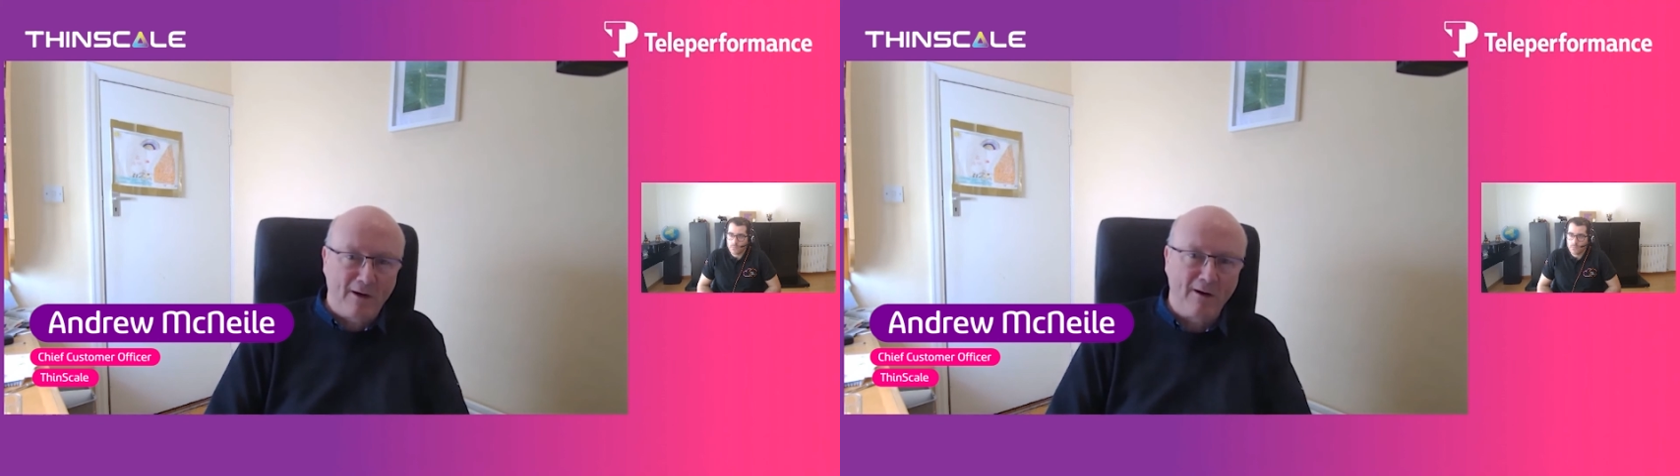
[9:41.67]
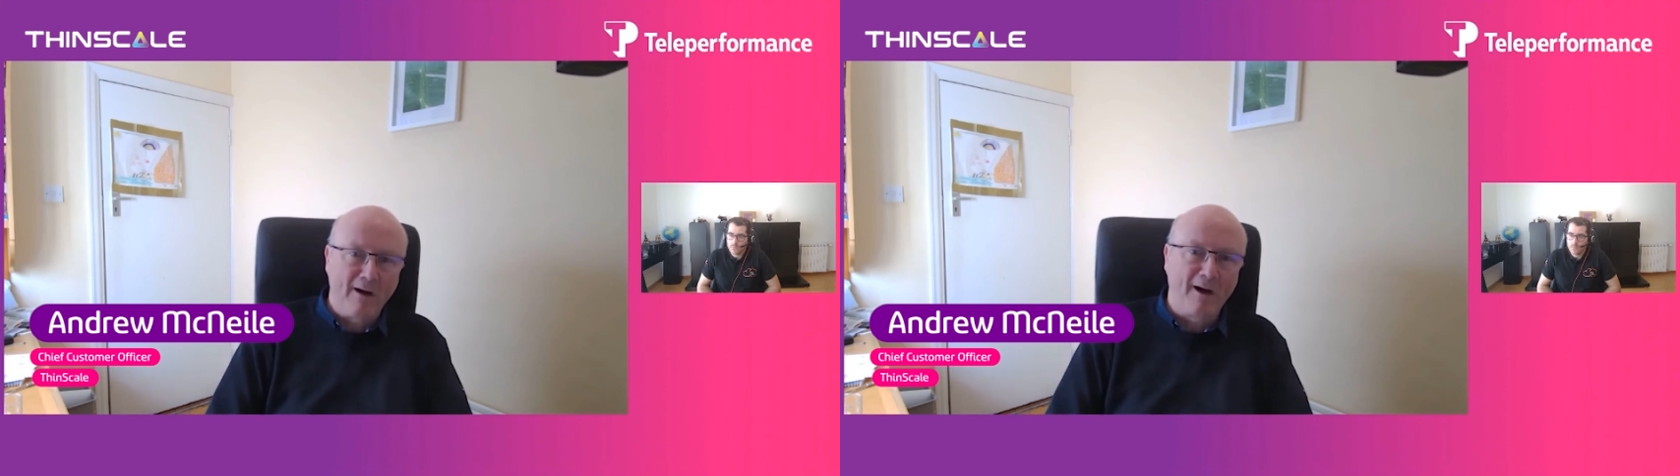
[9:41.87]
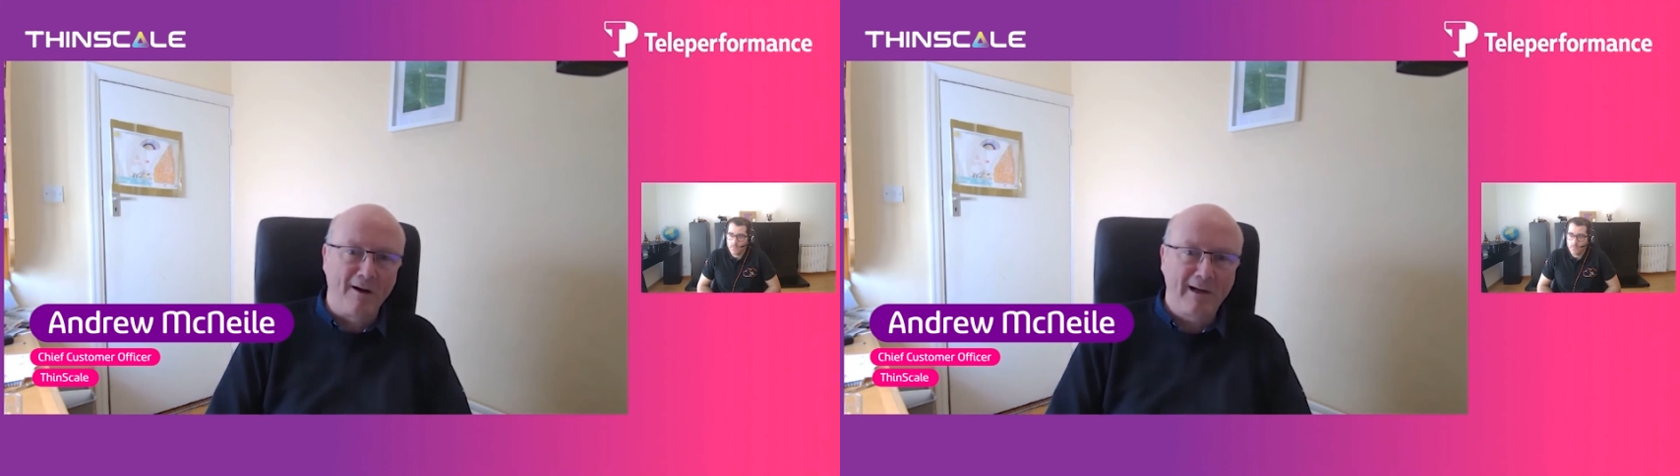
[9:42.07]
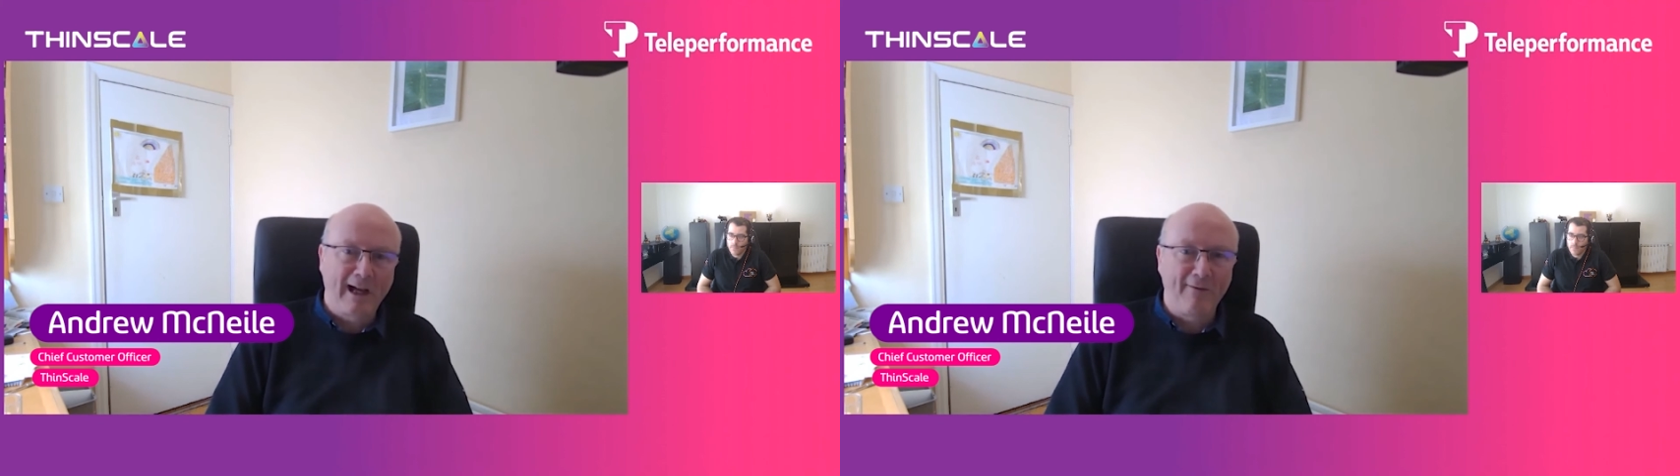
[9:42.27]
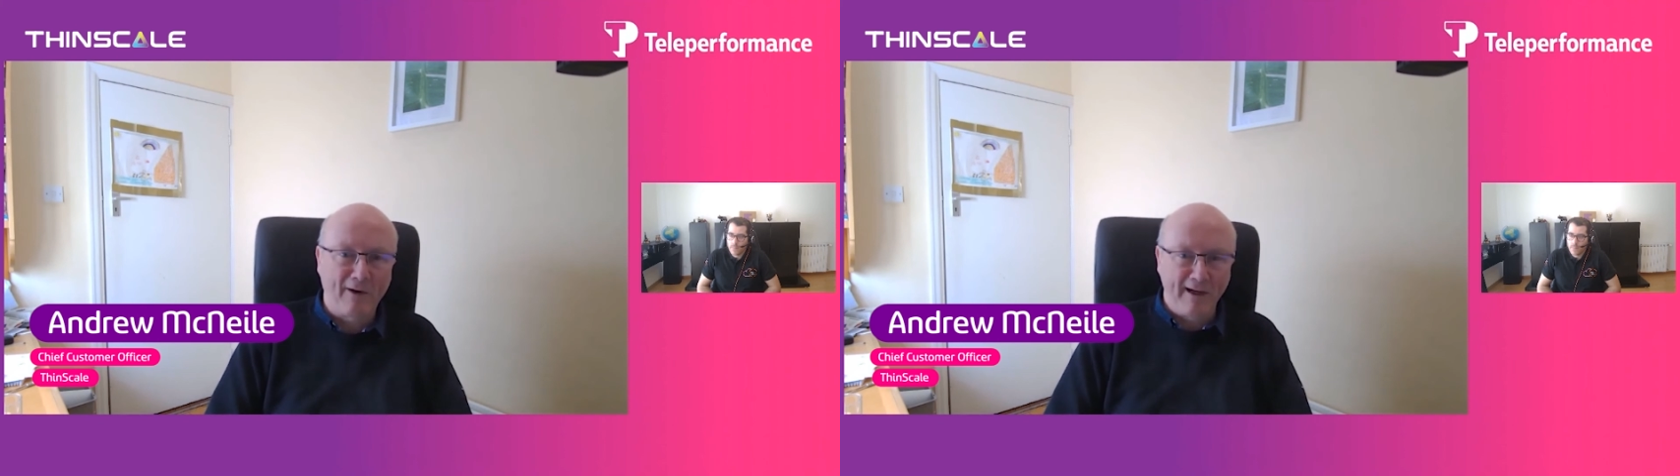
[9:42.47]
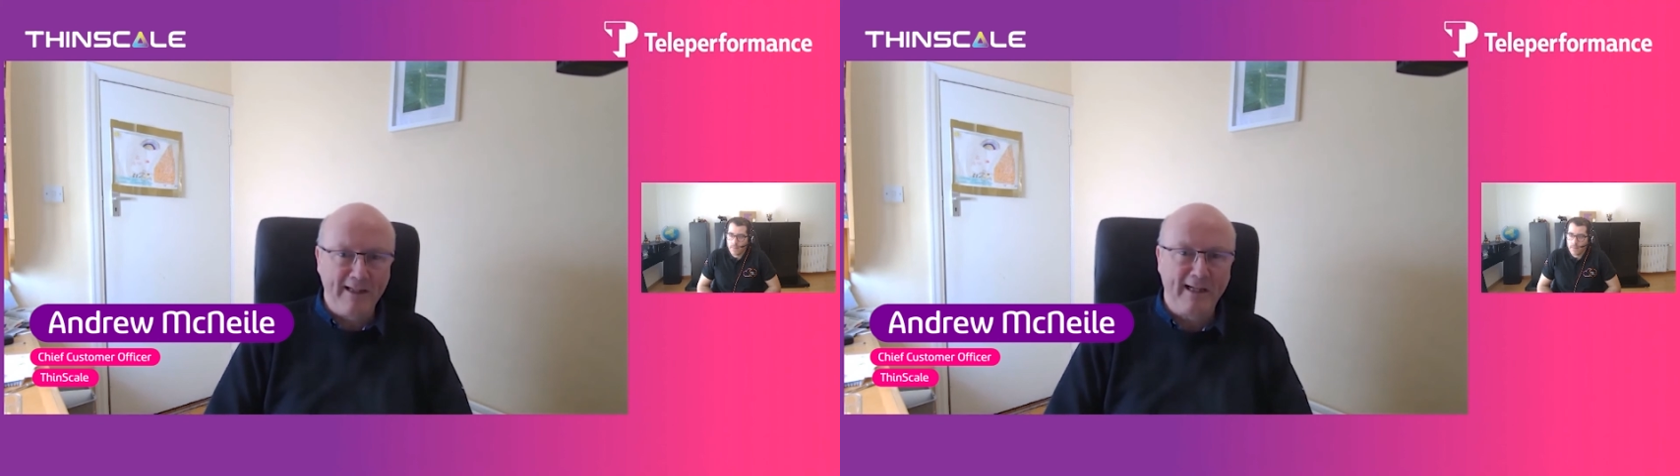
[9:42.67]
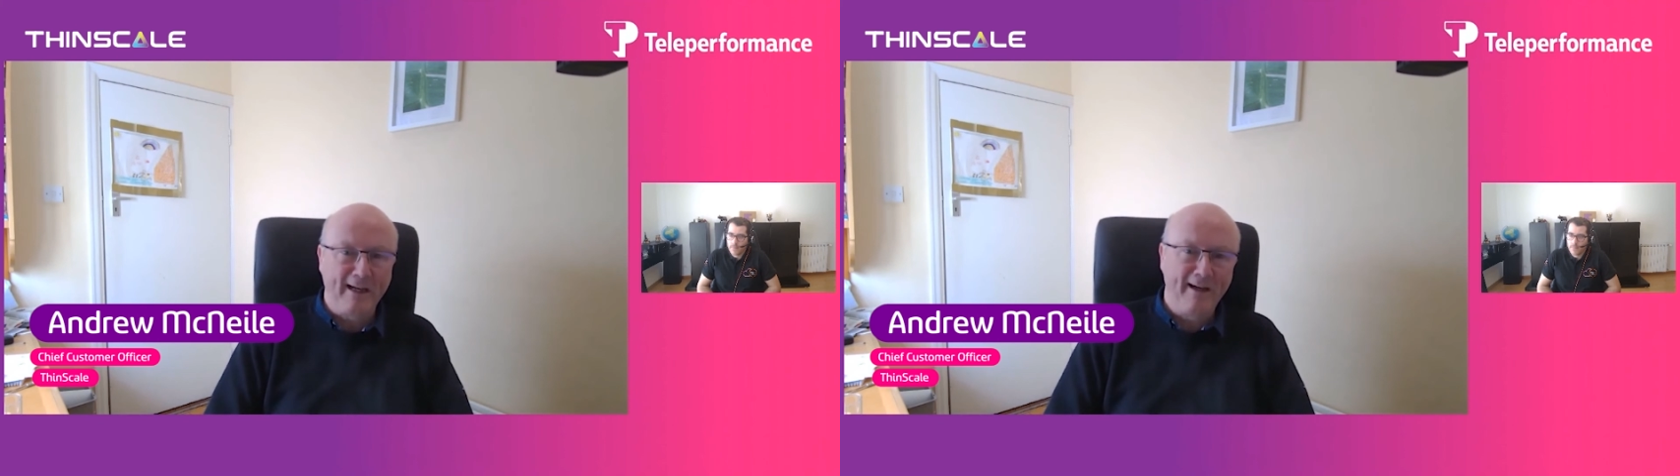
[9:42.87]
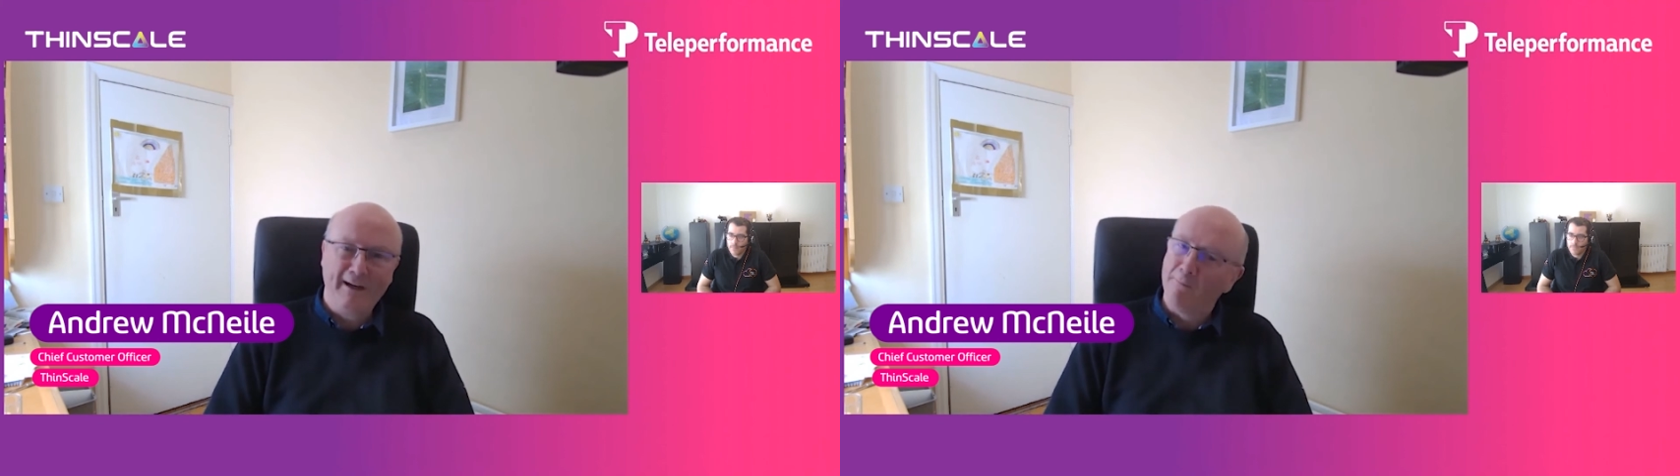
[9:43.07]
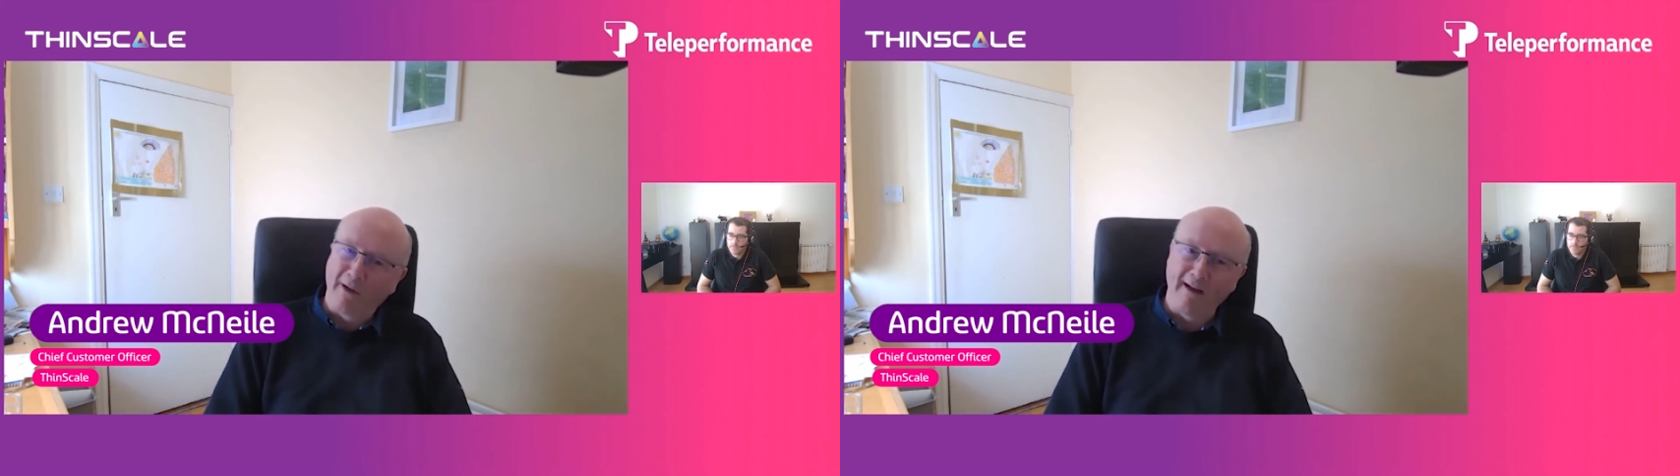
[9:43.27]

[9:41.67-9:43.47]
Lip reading: our clever idea,